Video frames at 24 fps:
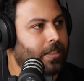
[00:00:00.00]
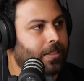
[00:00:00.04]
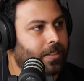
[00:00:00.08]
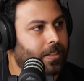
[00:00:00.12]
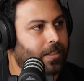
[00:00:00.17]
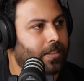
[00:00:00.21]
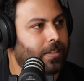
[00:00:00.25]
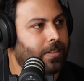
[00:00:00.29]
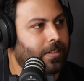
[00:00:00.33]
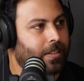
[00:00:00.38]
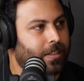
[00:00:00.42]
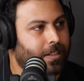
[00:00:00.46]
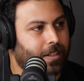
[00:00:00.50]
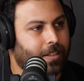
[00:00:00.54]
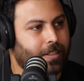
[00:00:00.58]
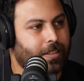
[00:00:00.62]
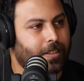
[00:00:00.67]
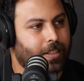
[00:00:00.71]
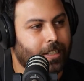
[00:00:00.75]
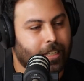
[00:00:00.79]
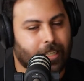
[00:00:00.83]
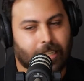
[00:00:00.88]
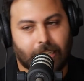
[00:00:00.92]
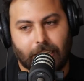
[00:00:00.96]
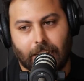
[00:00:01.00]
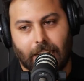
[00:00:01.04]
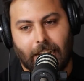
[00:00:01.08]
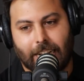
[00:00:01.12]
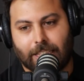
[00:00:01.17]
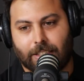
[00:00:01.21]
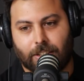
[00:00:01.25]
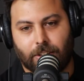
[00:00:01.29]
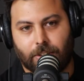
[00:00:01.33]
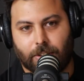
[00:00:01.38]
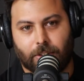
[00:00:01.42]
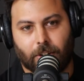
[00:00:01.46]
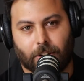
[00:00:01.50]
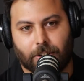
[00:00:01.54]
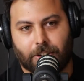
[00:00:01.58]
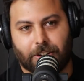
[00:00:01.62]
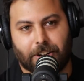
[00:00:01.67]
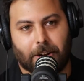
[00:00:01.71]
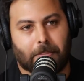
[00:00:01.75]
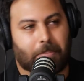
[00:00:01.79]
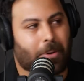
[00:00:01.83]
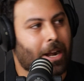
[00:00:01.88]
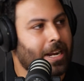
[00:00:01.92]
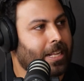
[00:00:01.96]
Excellent. So, it's not
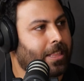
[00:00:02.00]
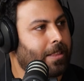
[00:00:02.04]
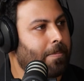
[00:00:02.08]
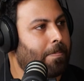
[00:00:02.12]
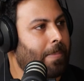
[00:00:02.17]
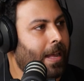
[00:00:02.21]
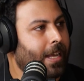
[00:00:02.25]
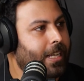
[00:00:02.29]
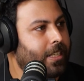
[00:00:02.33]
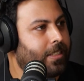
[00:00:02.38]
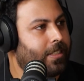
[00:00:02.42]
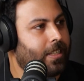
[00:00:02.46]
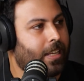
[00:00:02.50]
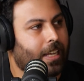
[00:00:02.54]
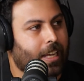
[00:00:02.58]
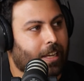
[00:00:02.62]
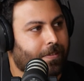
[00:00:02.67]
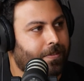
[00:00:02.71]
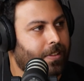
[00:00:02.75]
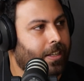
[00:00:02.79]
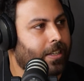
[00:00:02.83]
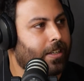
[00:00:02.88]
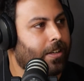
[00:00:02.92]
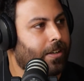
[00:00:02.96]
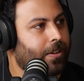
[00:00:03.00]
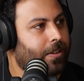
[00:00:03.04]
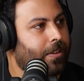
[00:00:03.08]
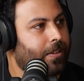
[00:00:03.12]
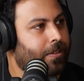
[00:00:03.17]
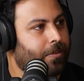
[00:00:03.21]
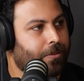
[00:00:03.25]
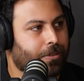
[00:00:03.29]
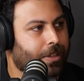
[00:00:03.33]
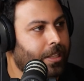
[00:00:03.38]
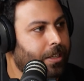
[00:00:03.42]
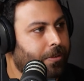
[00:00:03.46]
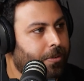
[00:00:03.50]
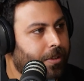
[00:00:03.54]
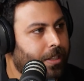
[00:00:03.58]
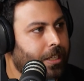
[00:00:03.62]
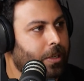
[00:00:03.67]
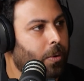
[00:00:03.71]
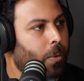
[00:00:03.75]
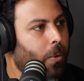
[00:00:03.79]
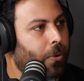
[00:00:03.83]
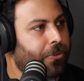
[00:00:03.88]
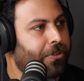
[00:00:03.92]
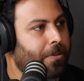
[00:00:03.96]
going to break the bank to have like a really,
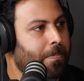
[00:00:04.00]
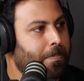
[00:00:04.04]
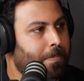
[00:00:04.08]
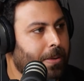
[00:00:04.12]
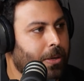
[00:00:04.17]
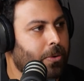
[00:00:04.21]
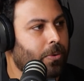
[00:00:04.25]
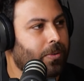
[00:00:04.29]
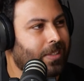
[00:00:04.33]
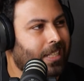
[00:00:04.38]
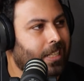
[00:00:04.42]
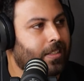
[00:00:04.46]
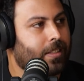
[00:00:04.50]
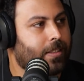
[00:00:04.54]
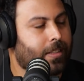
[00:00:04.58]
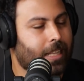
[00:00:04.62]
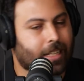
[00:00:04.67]
really awesome build.